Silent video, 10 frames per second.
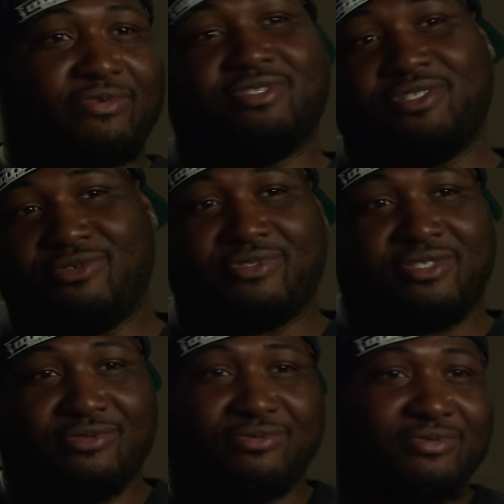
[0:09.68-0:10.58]
was
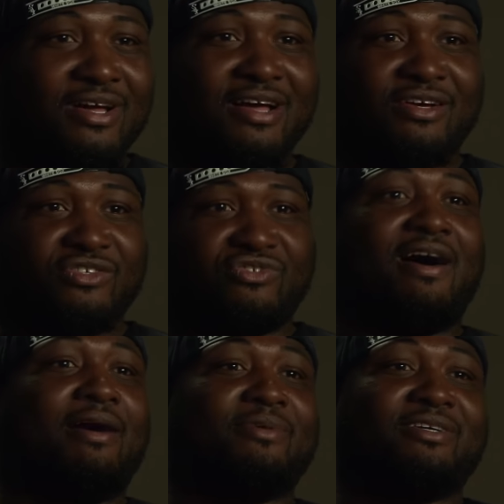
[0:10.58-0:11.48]
used to
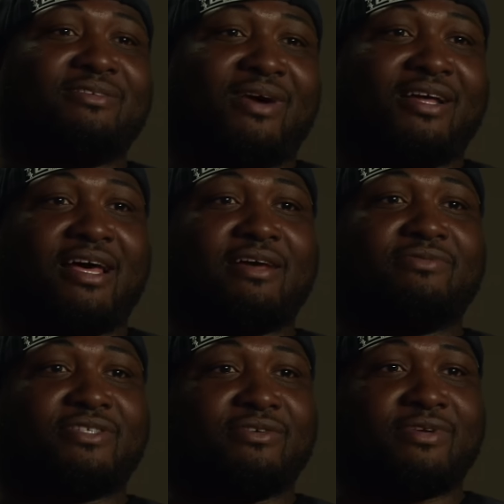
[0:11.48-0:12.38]
trauma in my
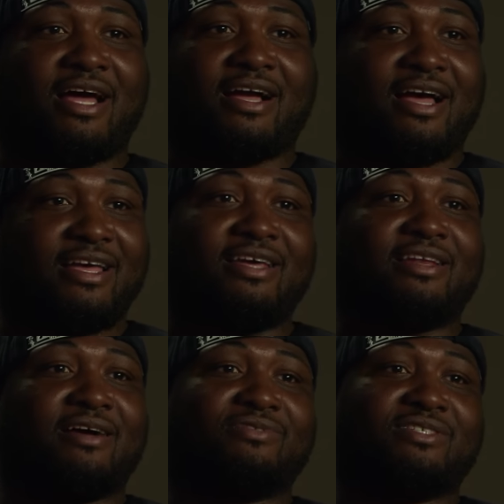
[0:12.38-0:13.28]
life. So when I got
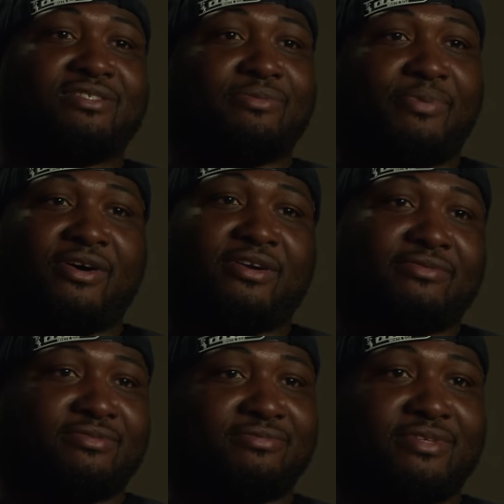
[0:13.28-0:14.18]
hit, that was just a part
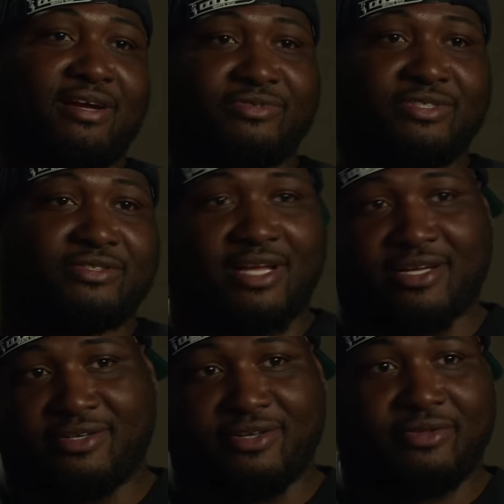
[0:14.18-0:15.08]
of it. That was just
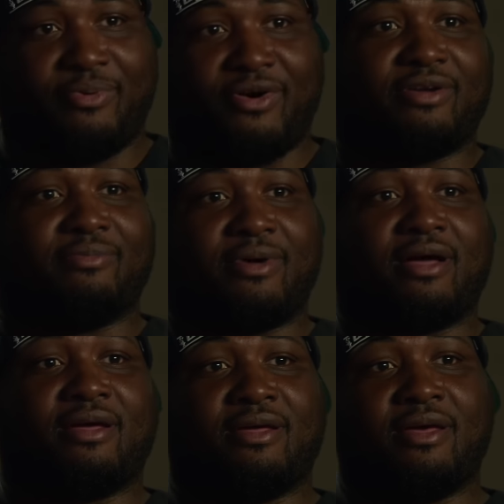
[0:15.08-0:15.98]
like another part of my
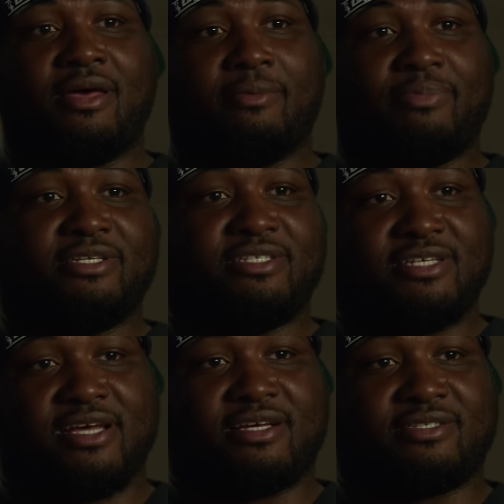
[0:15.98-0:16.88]

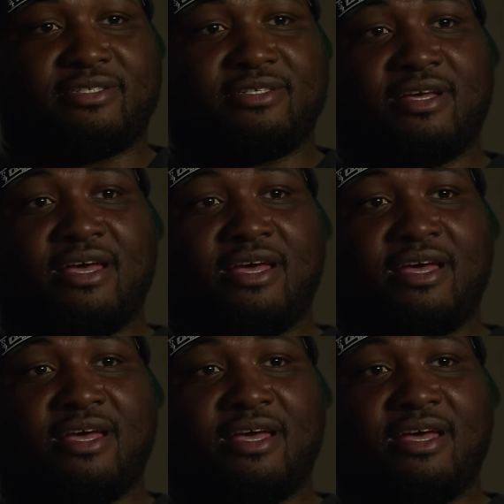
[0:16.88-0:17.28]
PTS.